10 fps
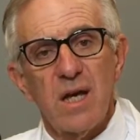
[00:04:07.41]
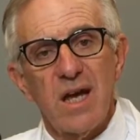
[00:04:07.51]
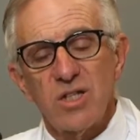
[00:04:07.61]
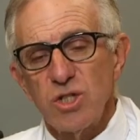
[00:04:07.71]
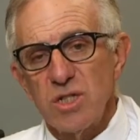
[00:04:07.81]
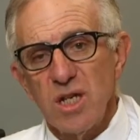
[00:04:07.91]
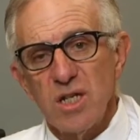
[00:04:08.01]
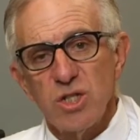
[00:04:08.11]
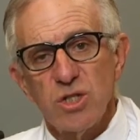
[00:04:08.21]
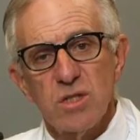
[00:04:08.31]

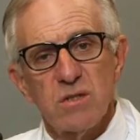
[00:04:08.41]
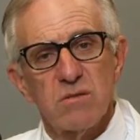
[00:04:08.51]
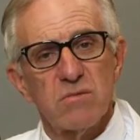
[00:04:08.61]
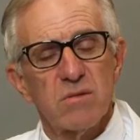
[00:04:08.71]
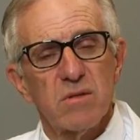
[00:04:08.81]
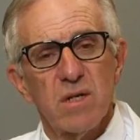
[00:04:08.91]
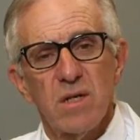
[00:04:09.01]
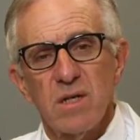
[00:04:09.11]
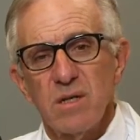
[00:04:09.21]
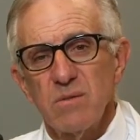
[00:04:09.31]
agitation,
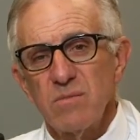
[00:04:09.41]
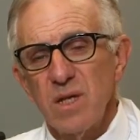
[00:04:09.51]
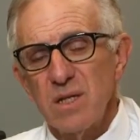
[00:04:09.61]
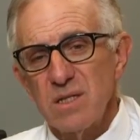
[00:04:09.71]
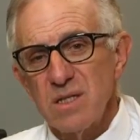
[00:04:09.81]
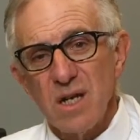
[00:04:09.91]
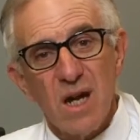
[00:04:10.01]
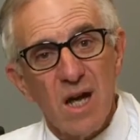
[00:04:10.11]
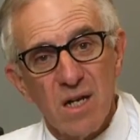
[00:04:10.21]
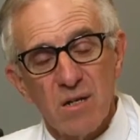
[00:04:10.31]
and
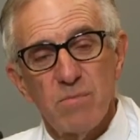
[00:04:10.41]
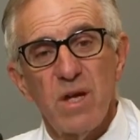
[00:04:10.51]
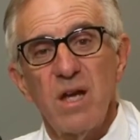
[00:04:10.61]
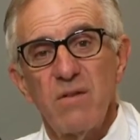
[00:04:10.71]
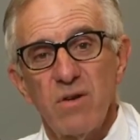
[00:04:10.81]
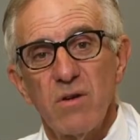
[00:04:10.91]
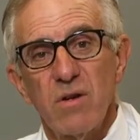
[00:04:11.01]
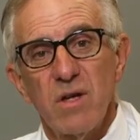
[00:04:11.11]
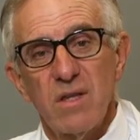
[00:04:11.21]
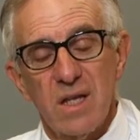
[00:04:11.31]
psychotic behavior
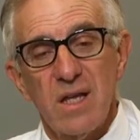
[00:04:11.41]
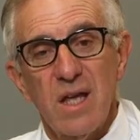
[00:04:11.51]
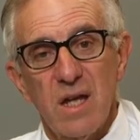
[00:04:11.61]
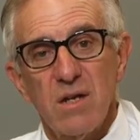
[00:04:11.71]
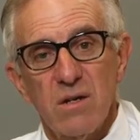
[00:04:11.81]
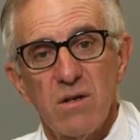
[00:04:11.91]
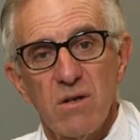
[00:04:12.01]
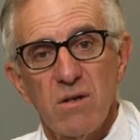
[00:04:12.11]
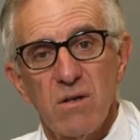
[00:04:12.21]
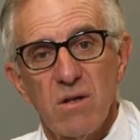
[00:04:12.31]
that can
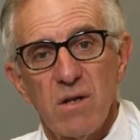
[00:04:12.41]
occur,